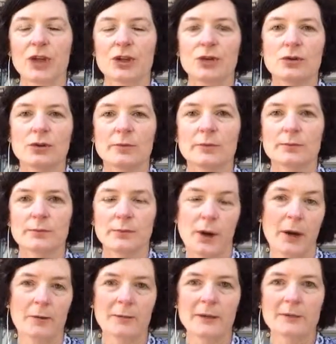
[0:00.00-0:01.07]
you'll
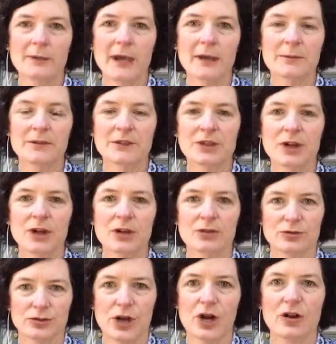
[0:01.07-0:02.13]
probably be able to
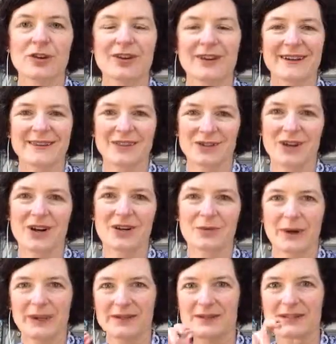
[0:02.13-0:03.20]
go longer in the long
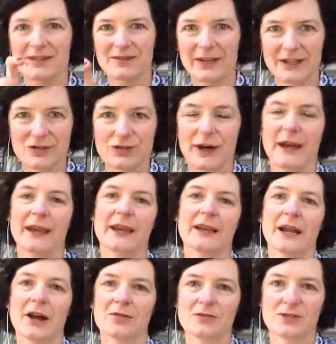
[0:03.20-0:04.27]
run instead of like dragging
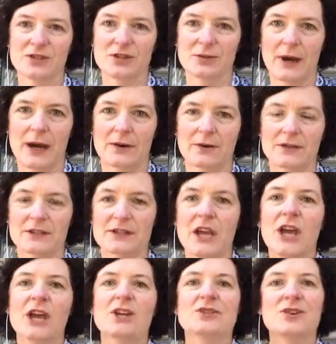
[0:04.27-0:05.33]
it out for 2 hours.
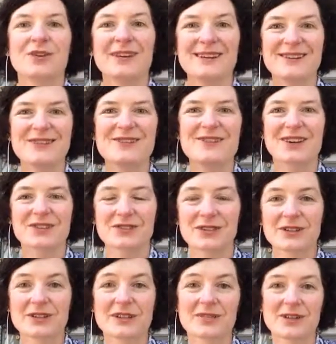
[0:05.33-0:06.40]
So here's the
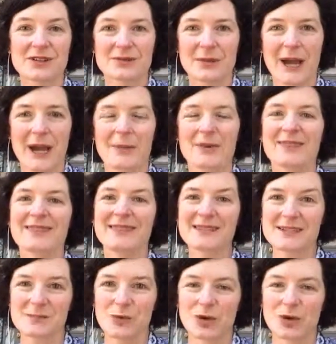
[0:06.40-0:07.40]
alternative. Here's what happened this